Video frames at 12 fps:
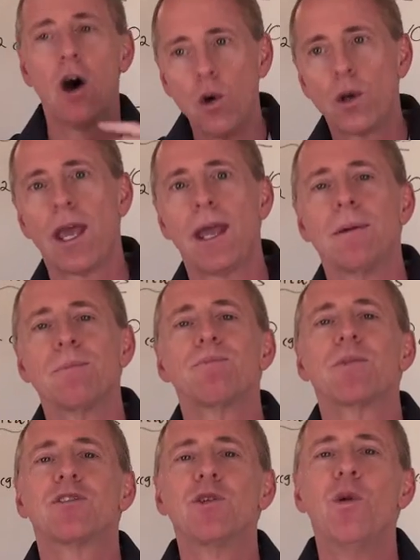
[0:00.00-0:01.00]
Okay,
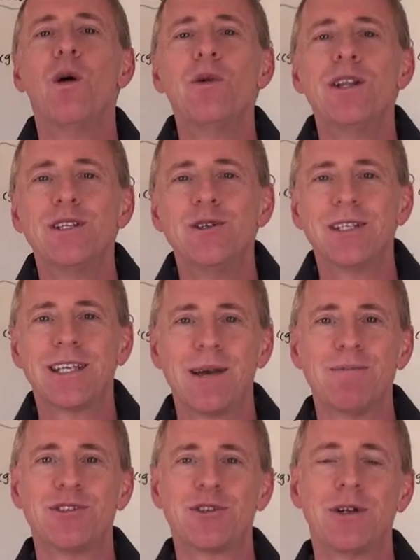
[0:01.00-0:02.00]
so what we do in
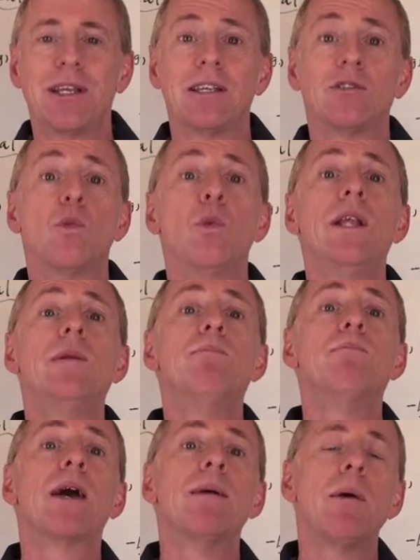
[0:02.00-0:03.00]
chemistry is
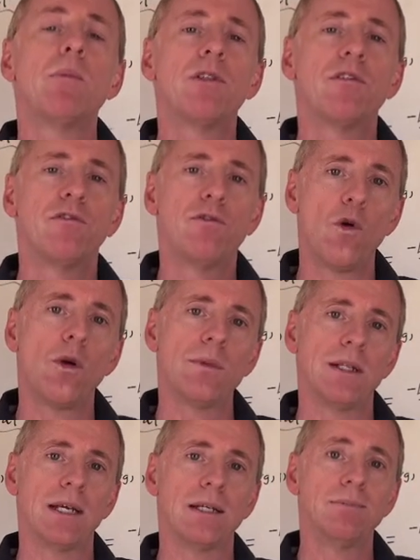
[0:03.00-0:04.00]
we come up with a
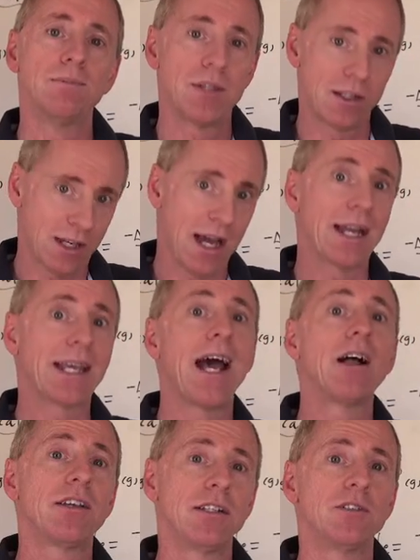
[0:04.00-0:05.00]
formula that's kind of
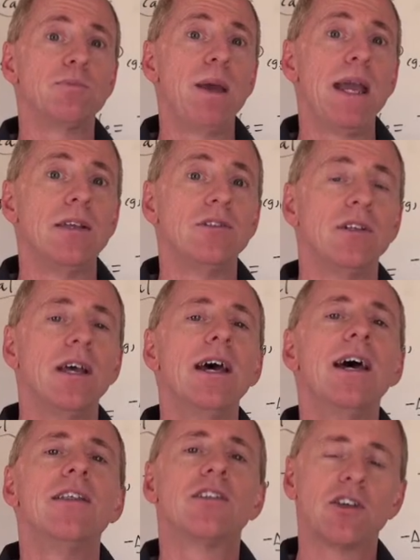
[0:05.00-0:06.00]
calculus based
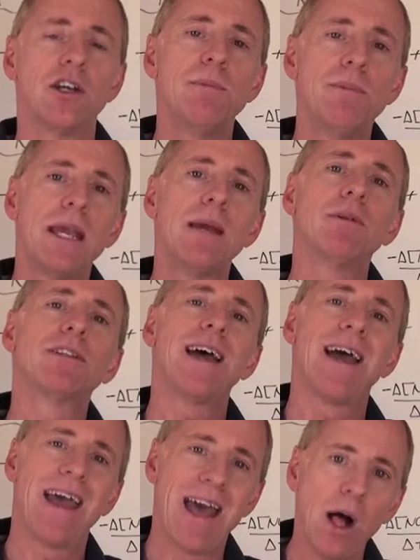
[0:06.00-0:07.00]
that's gonna be able to
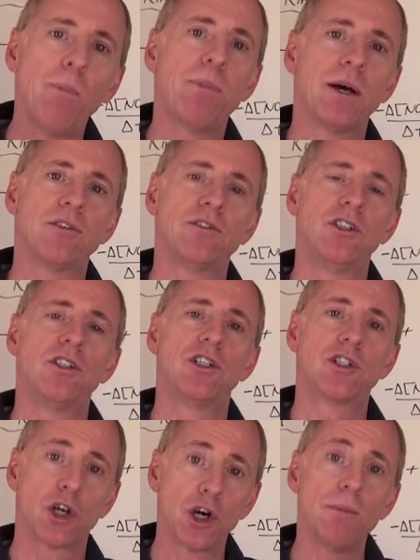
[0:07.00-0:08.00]
help us to
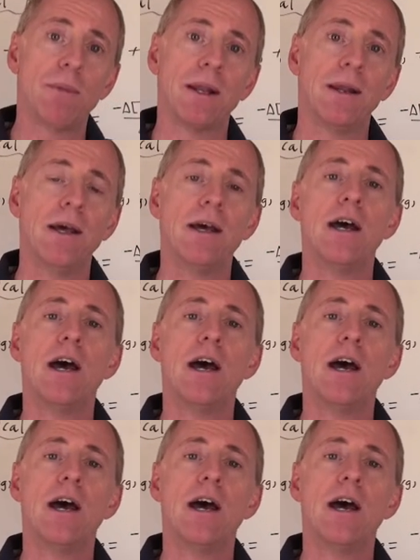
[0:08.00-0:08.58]
determine